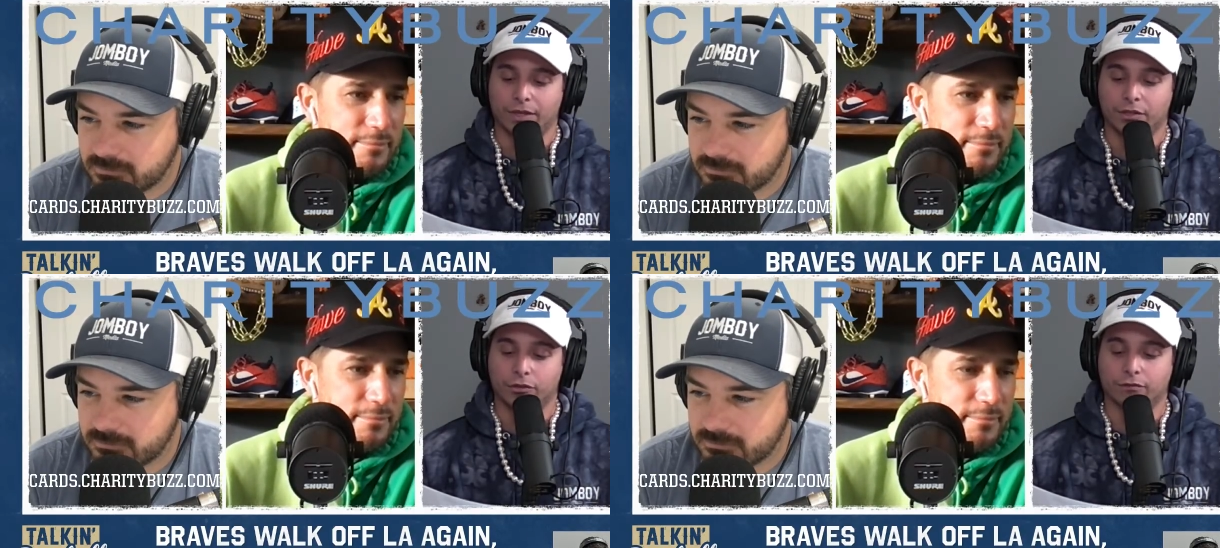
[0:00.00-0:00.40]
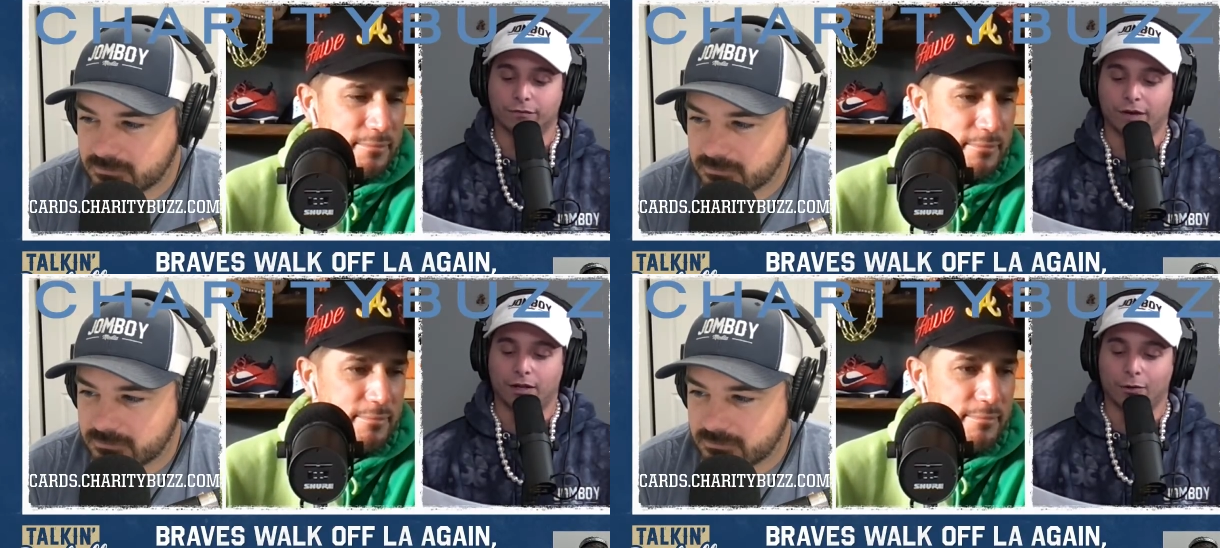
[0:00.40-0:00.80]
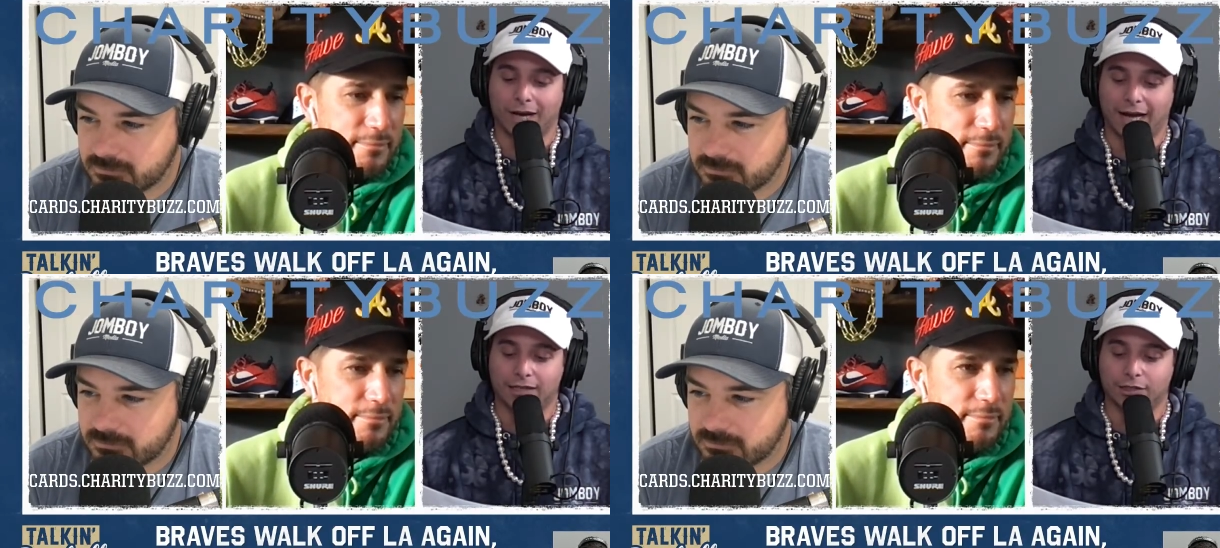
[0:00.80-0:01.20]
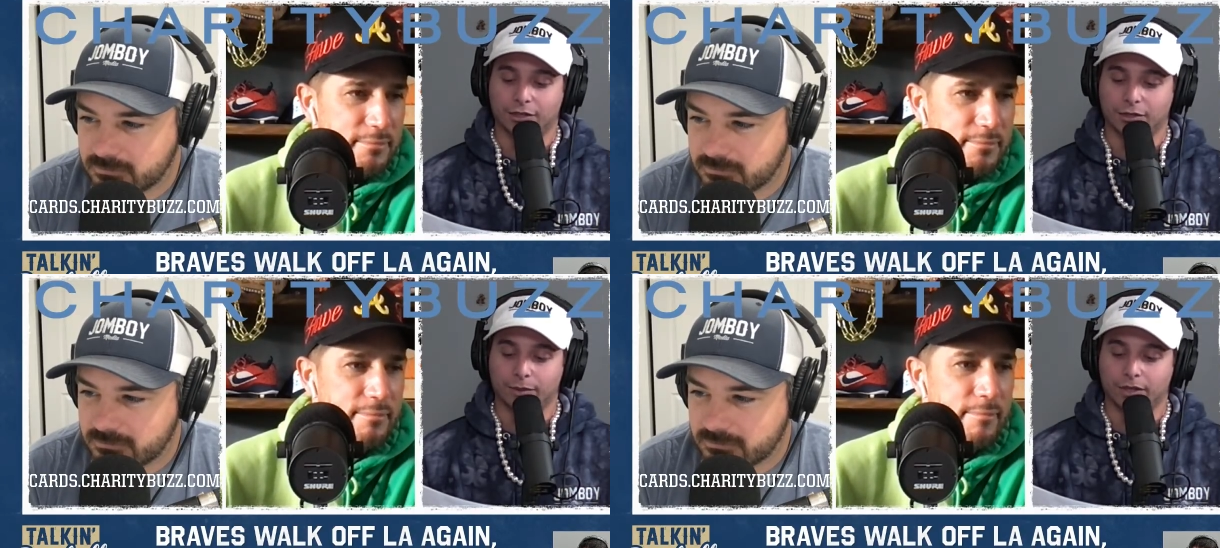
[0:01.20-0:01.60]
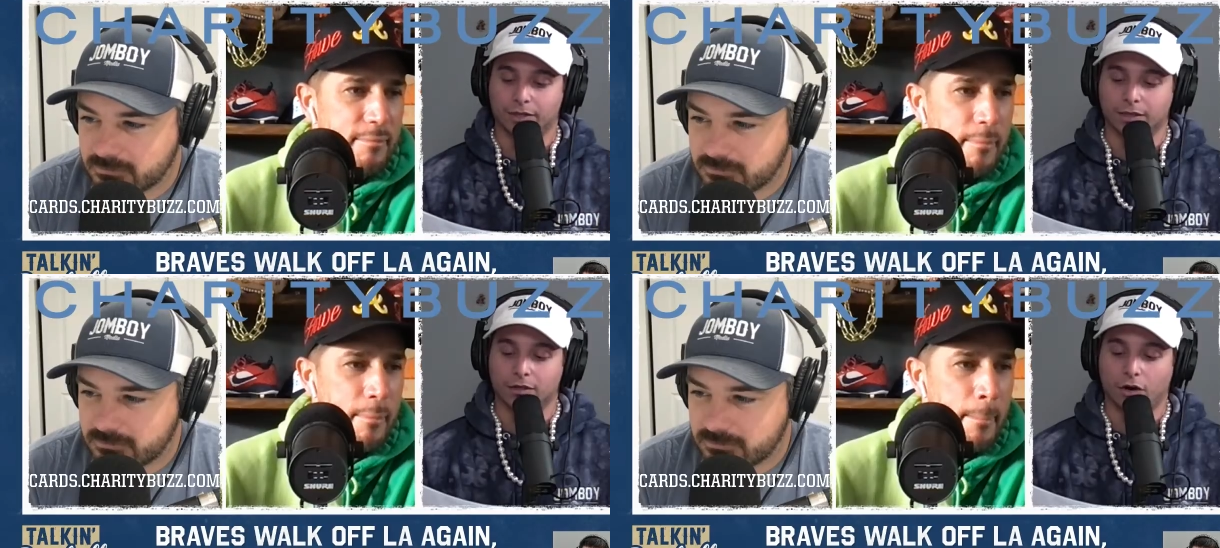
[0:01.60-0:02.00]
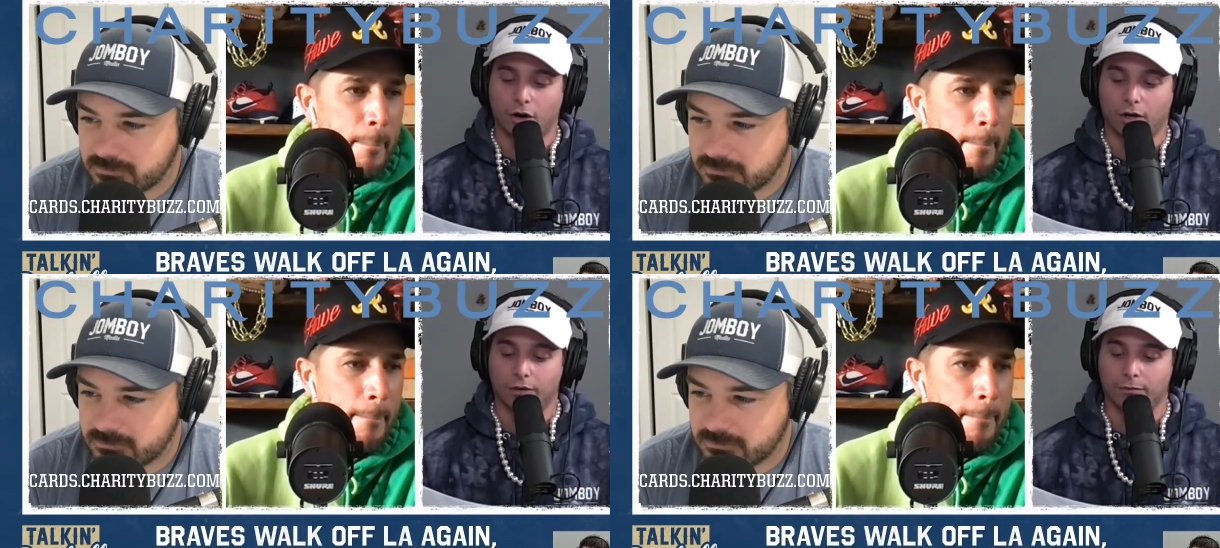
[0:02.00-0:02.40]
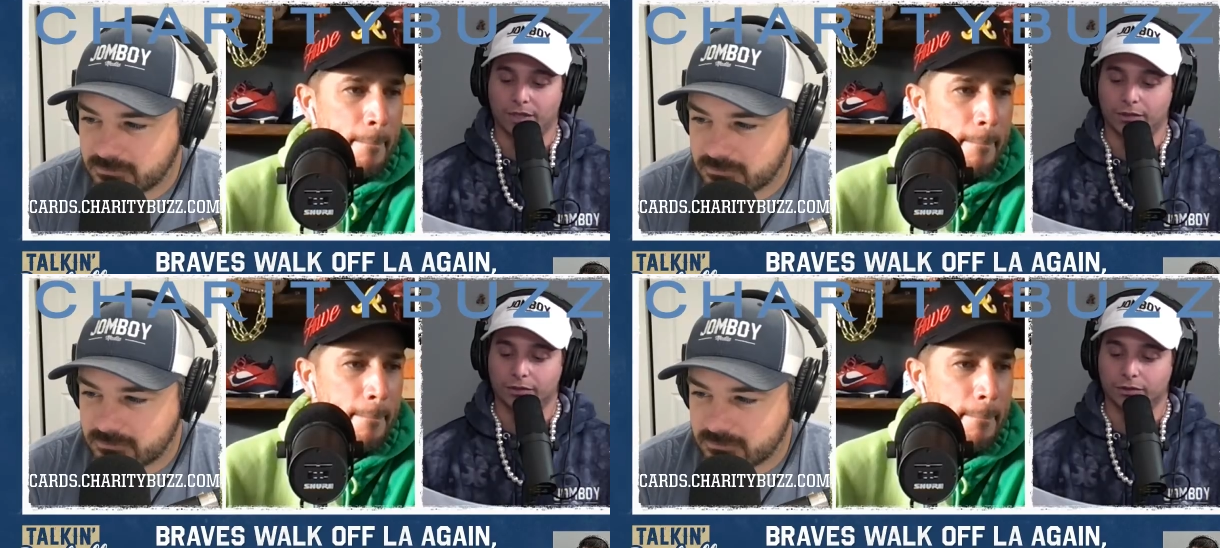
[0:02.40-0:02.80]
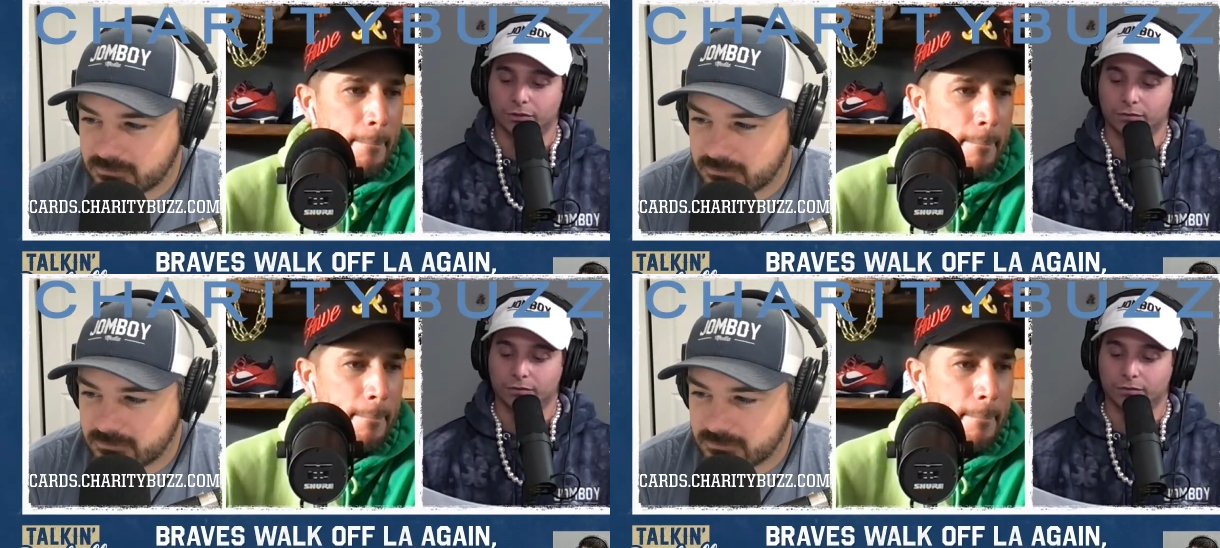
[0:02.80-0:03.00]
Speaker 1: and you can follow at charitybuzz on all the major